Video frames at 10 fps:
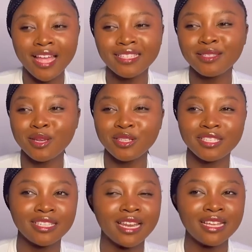This girl
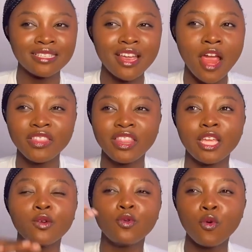is a nice girl,
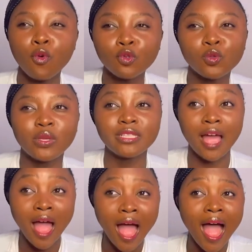everything goes with
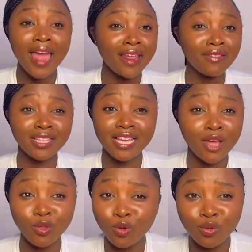her. Everything
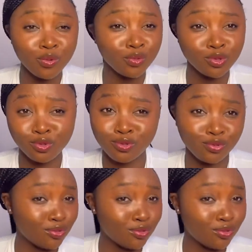cannot go with you.